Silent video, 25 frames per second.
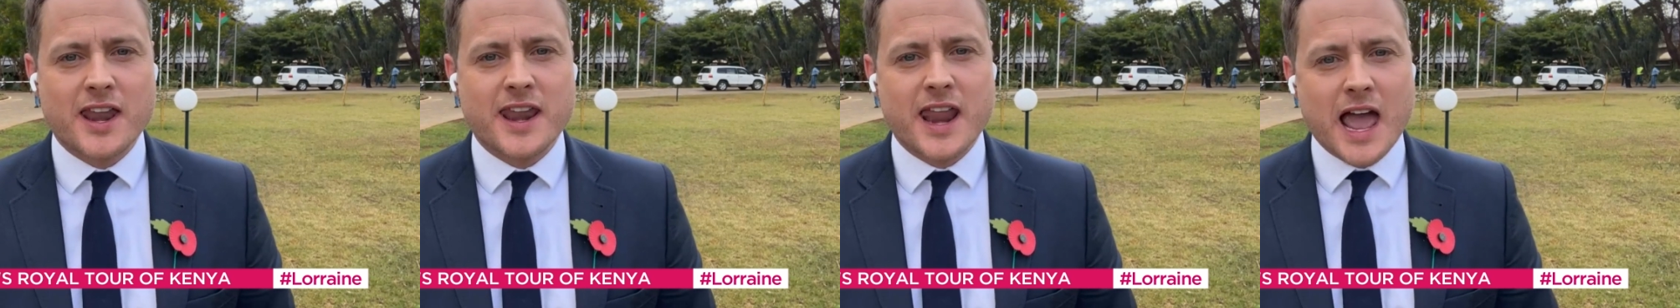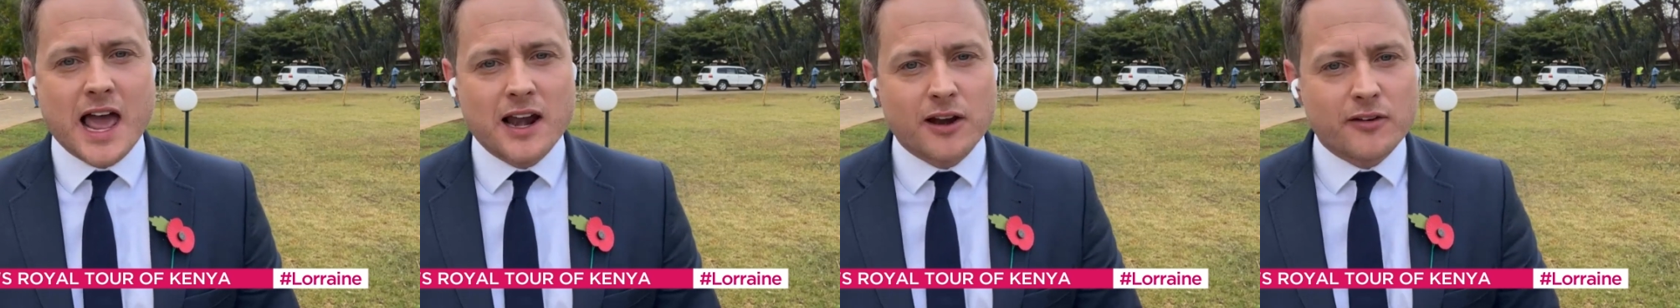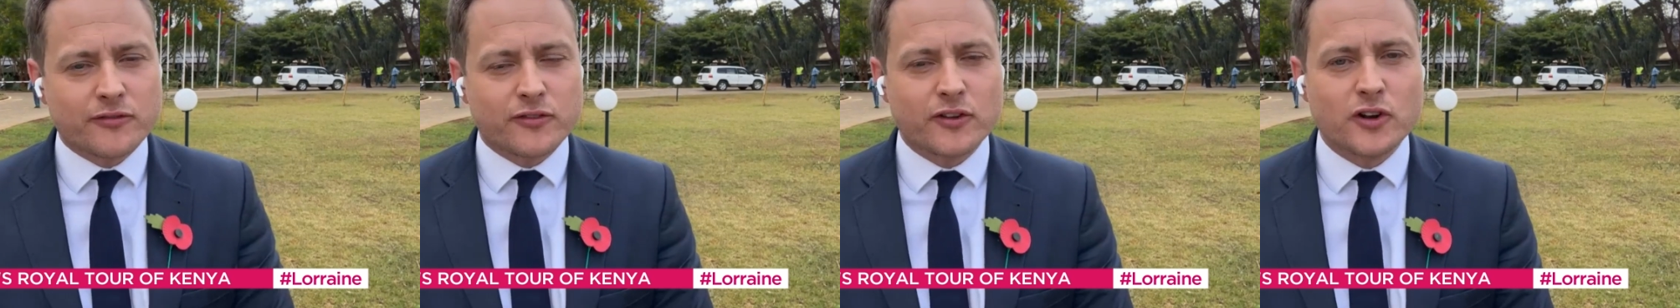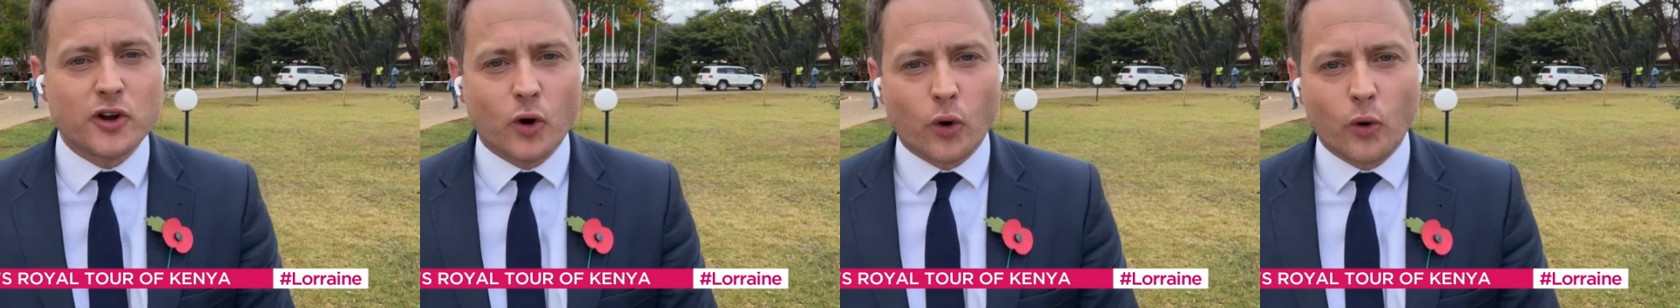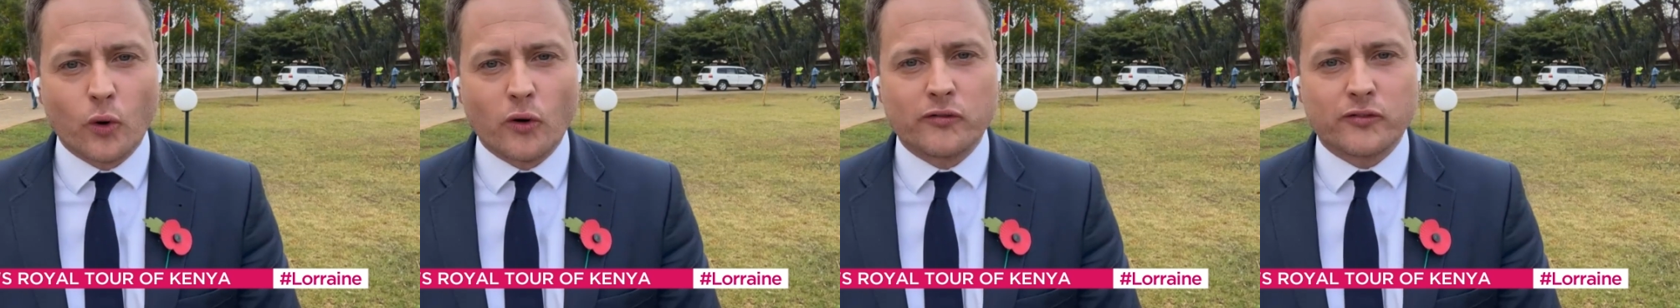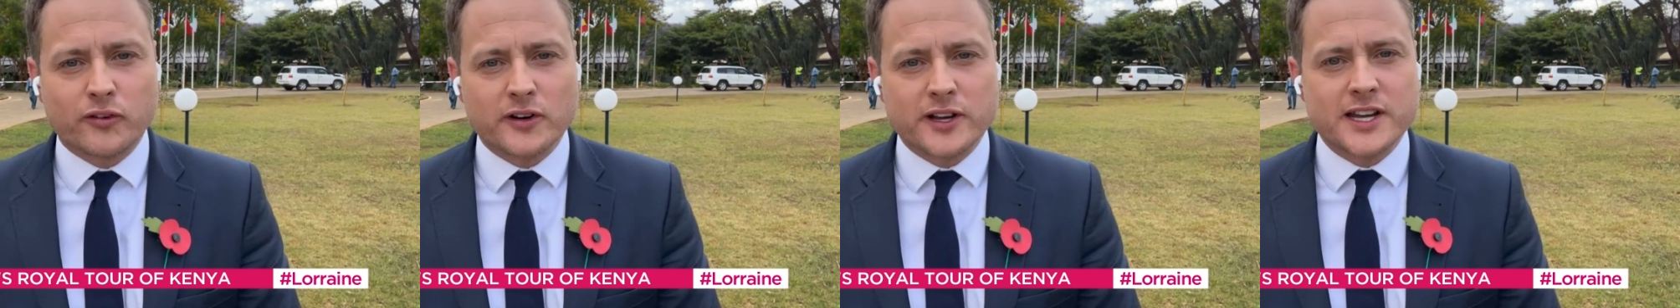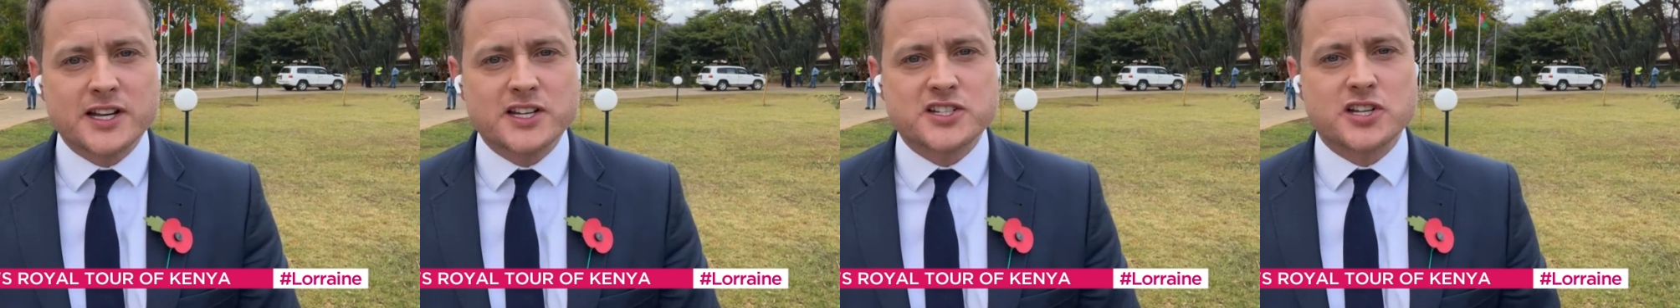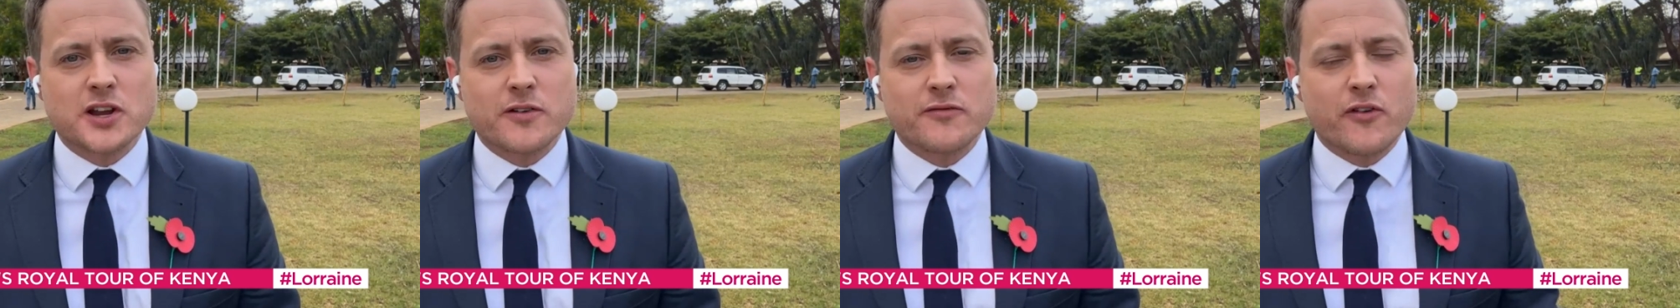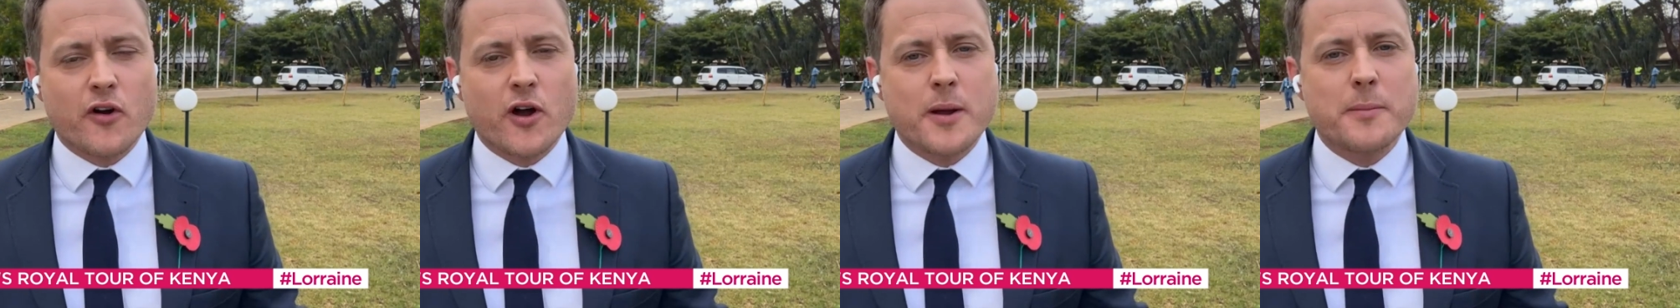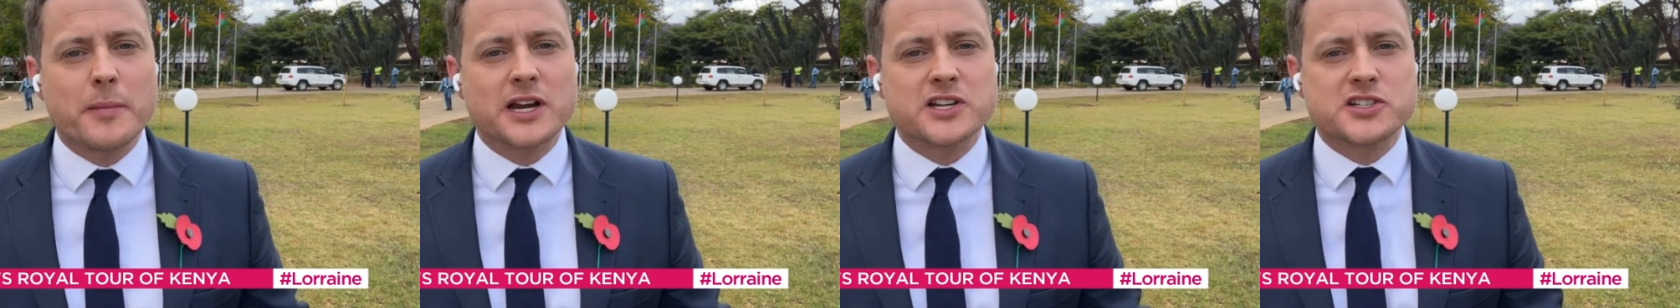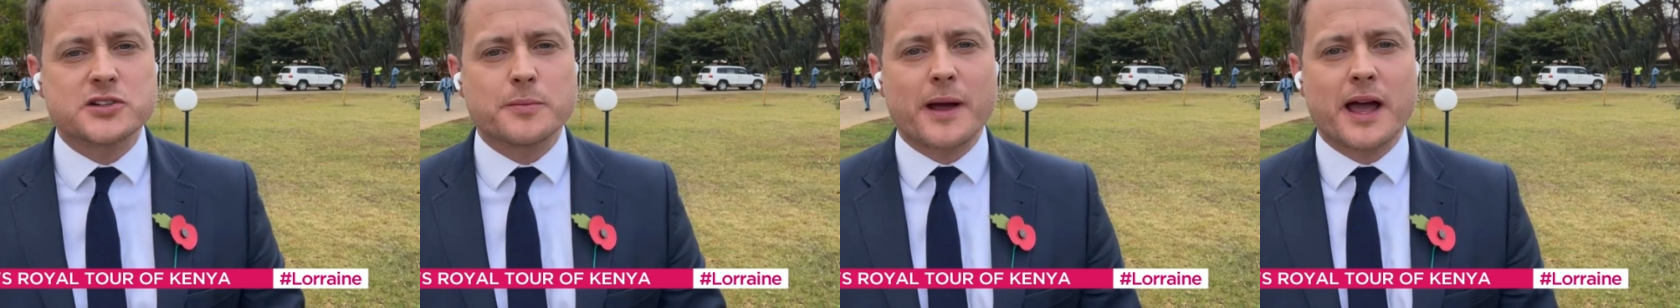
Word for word: an elephant orphanage, so very much